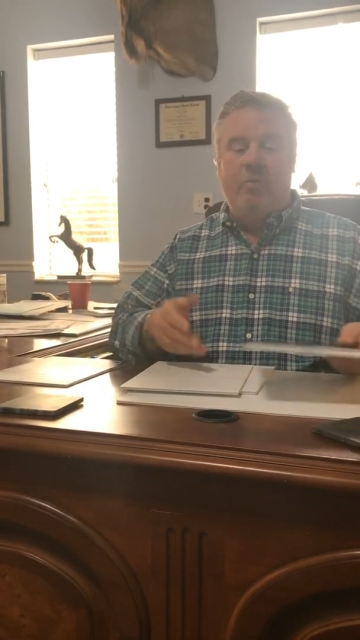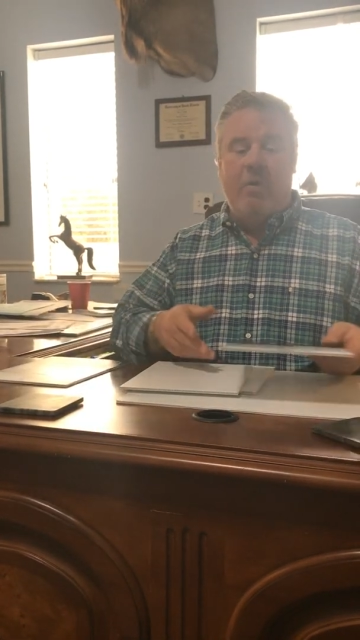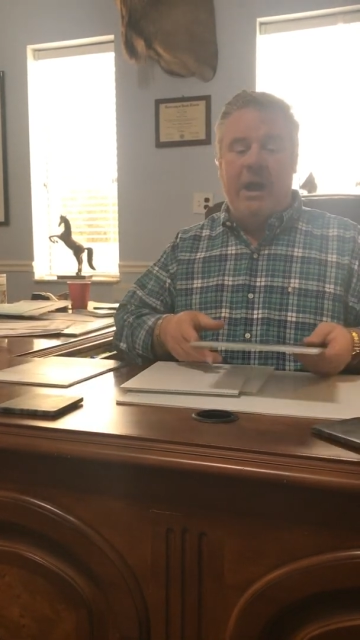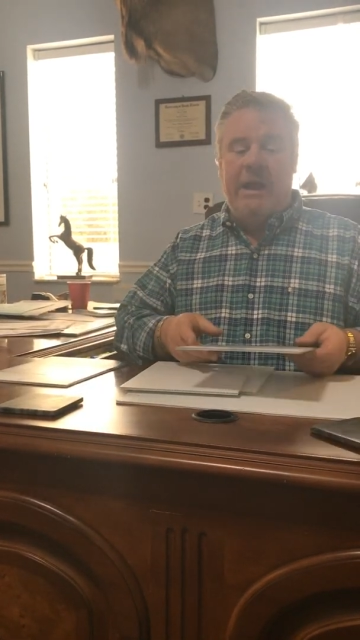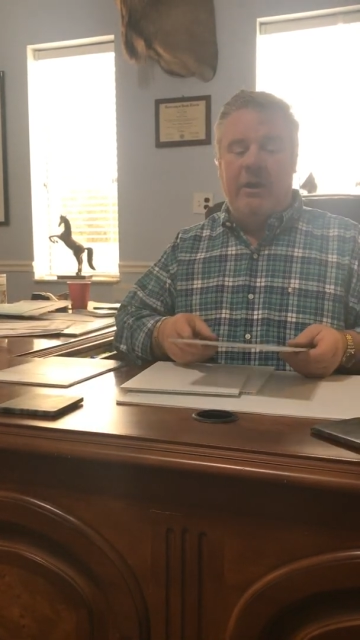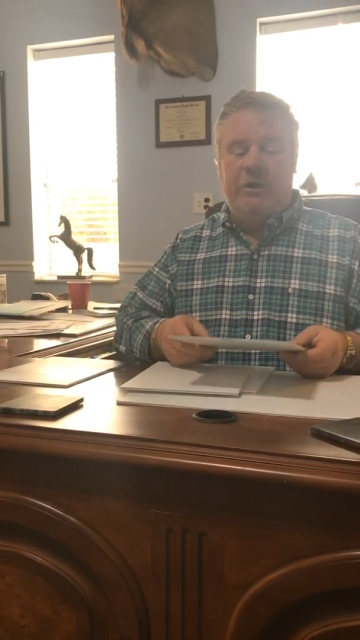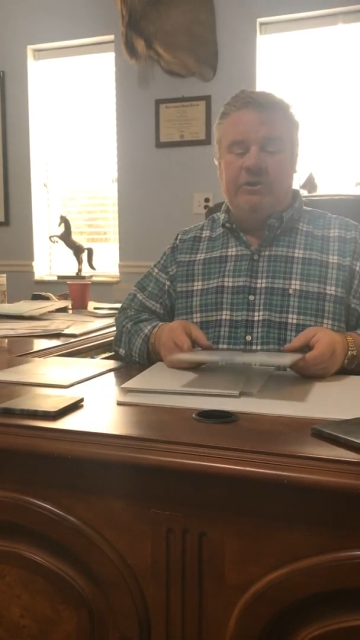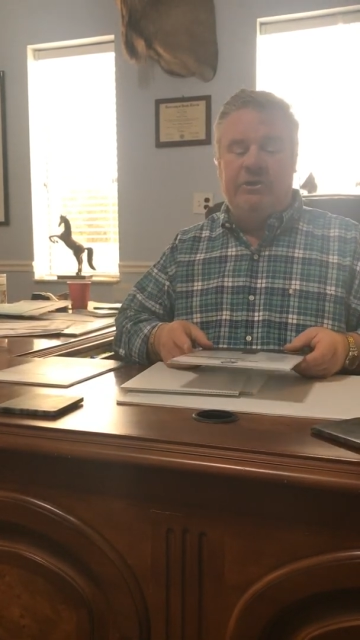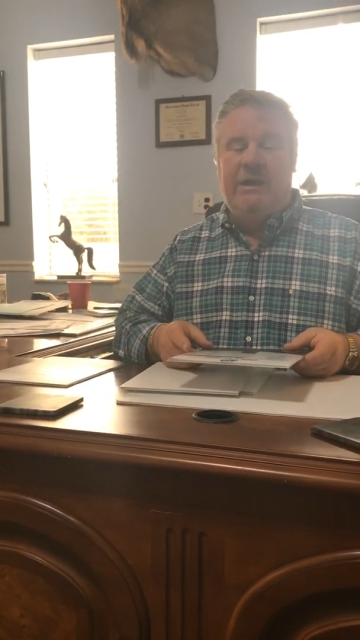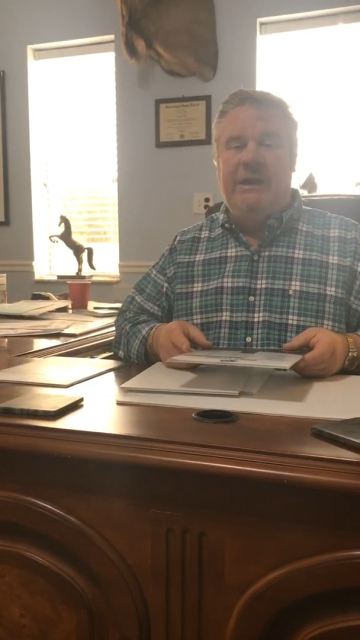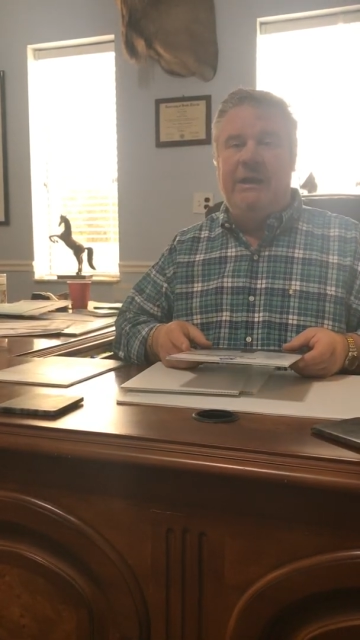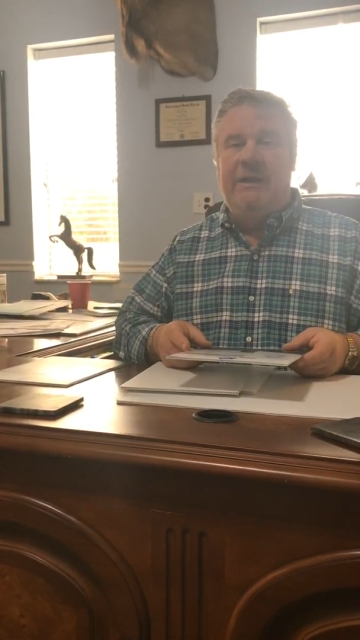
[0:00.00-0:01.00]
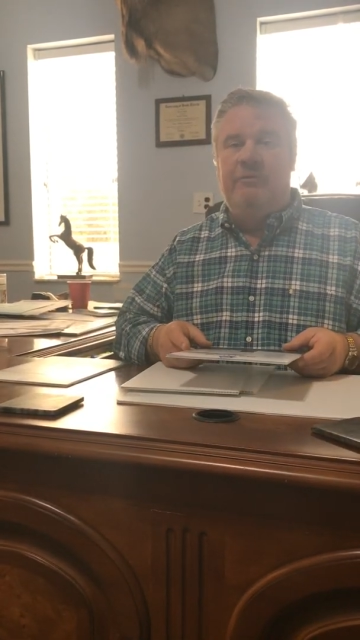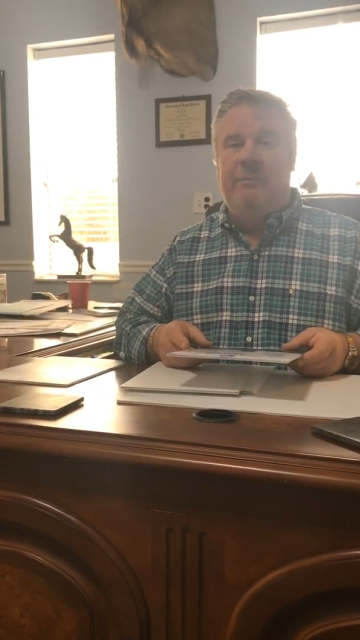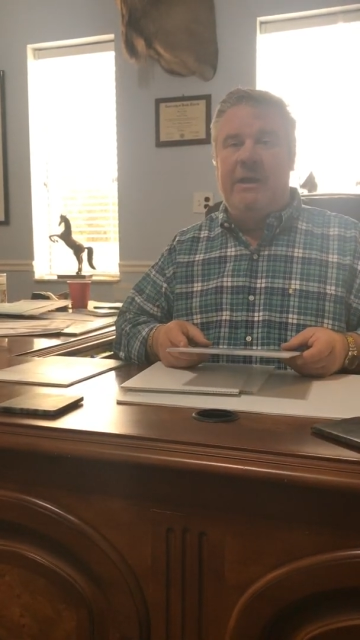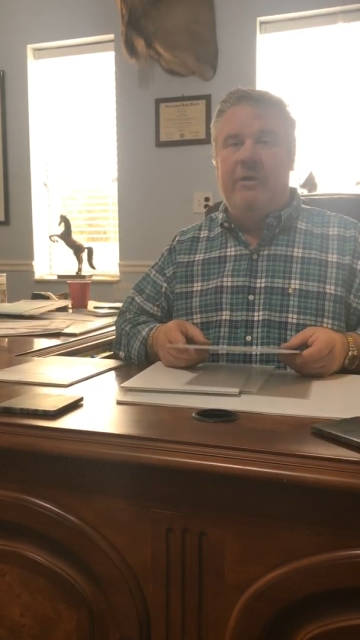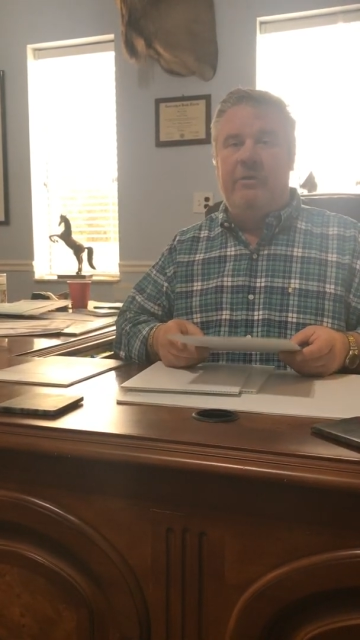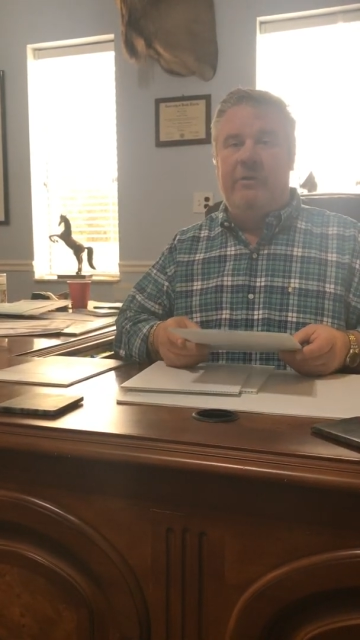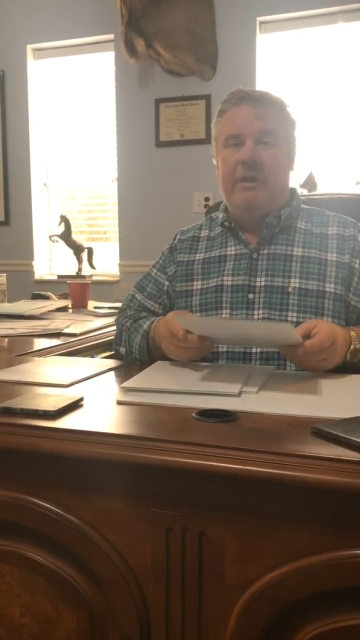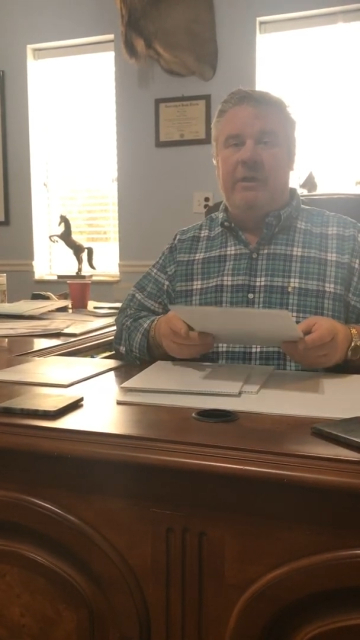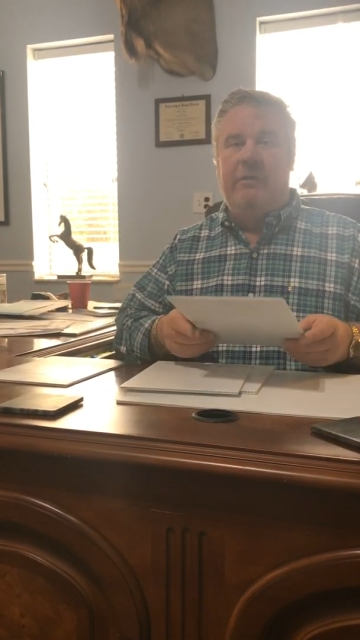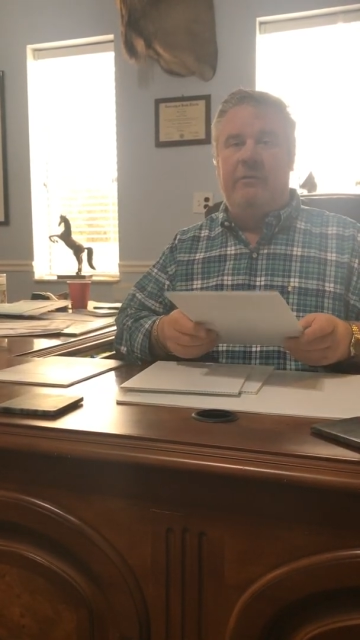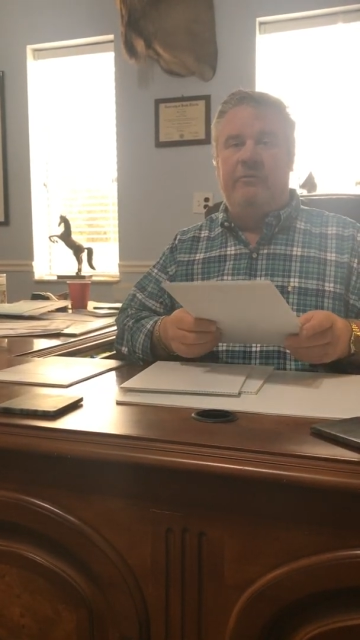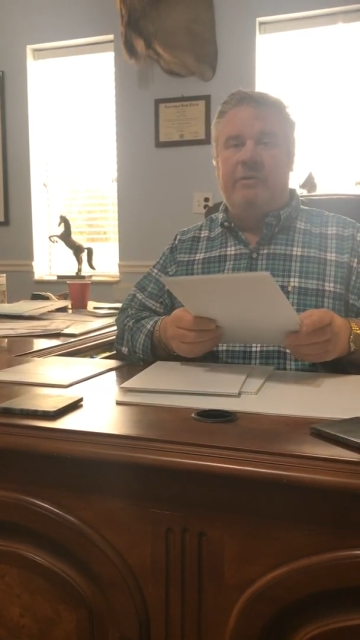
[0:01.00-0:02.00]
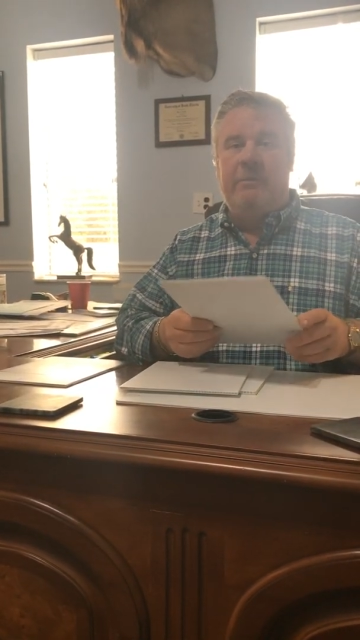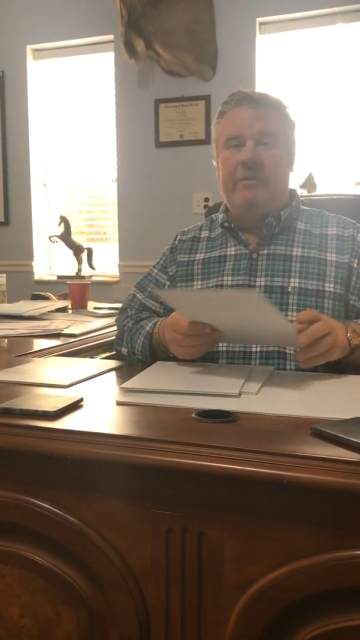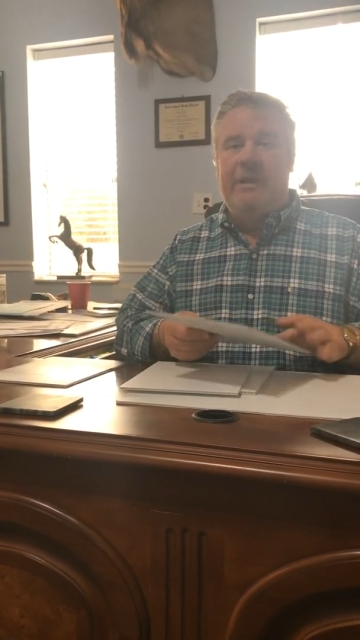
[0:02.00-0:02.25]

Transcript: why our sheet is better than some